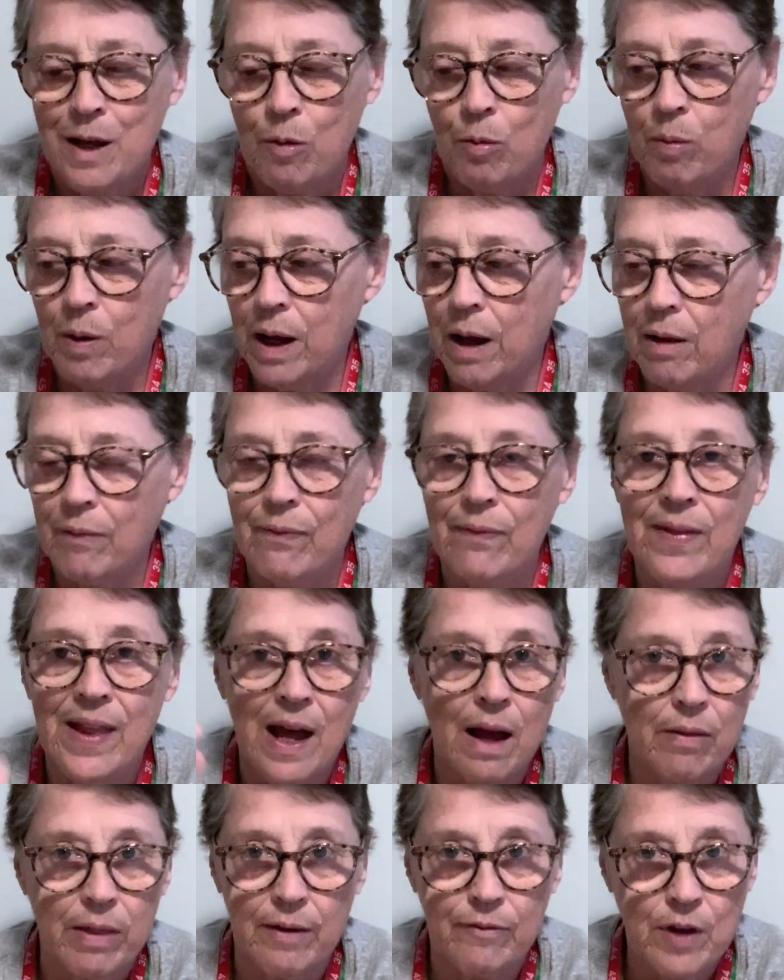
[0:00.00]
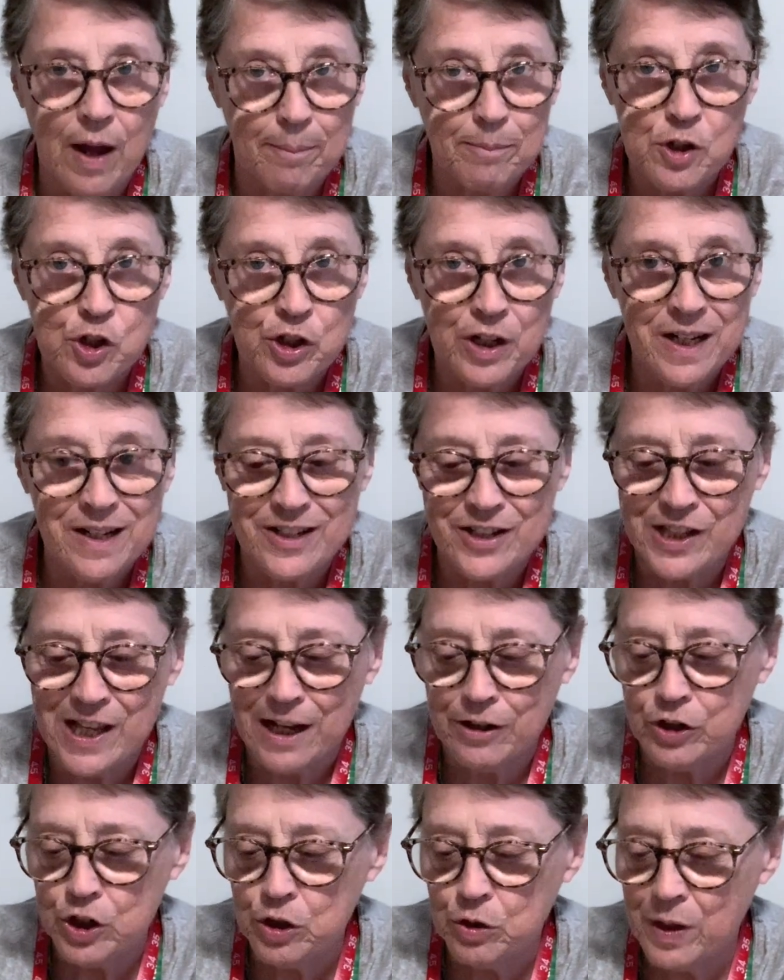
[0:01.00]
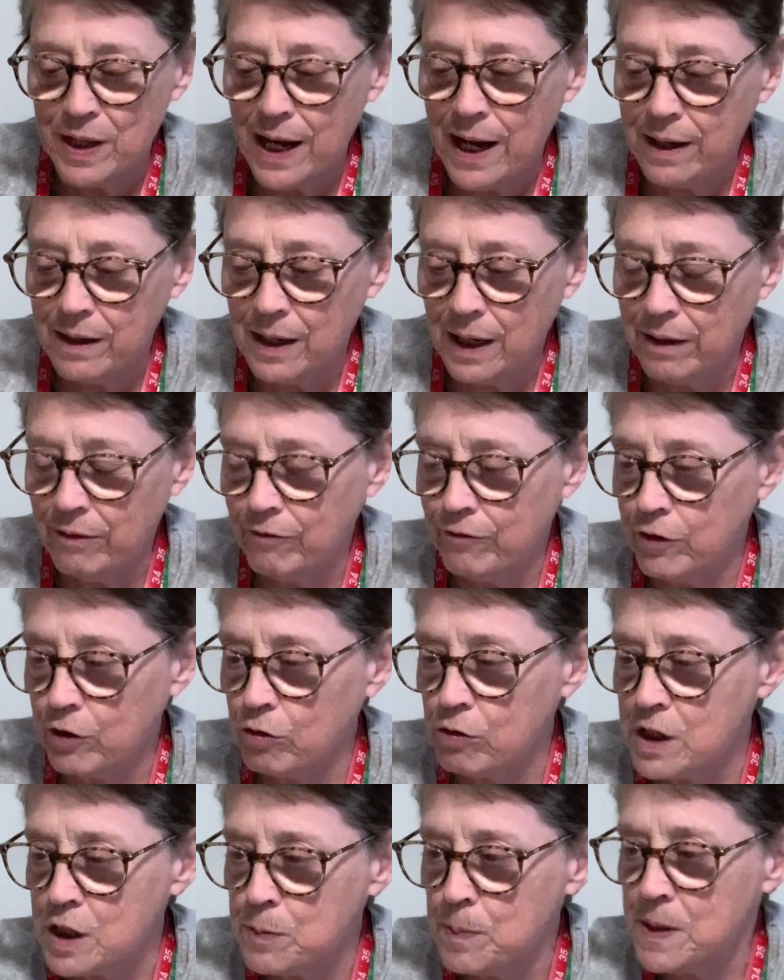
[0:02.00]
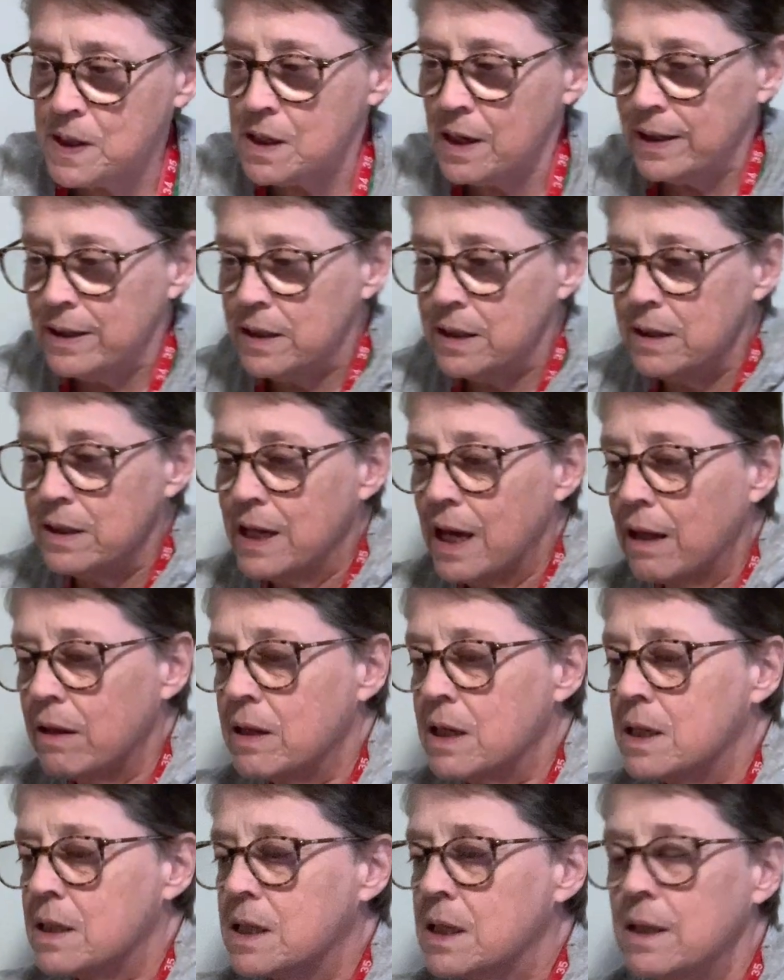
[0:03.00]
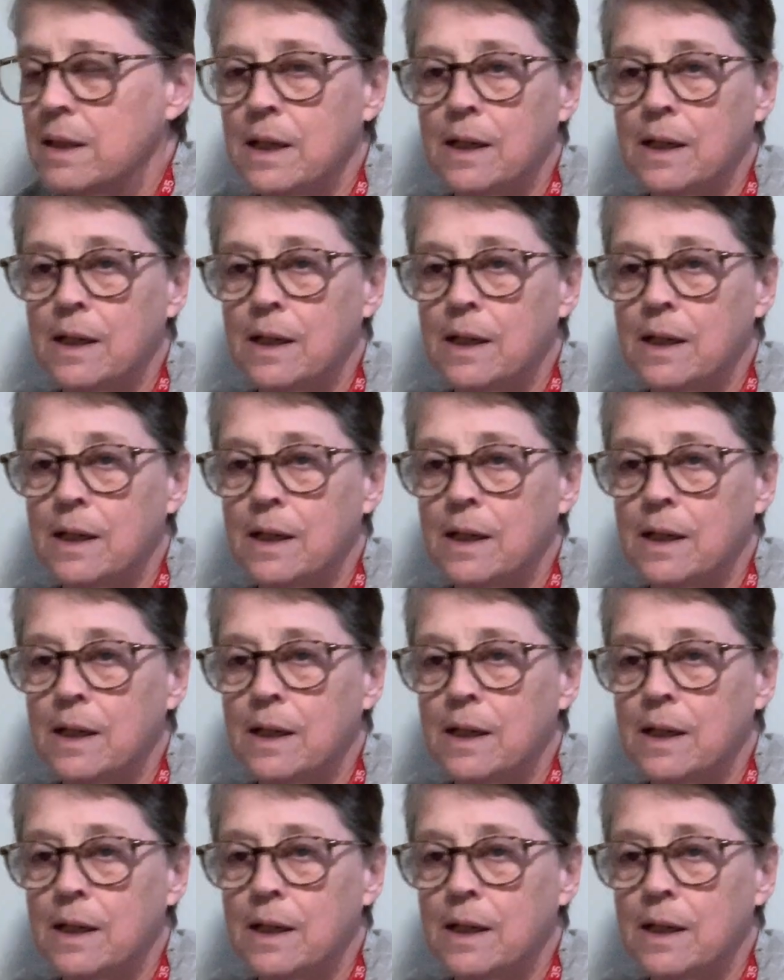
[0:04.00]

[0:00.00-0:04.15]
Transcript: Well, now they've got machines that do that. And for Christmas, I did get this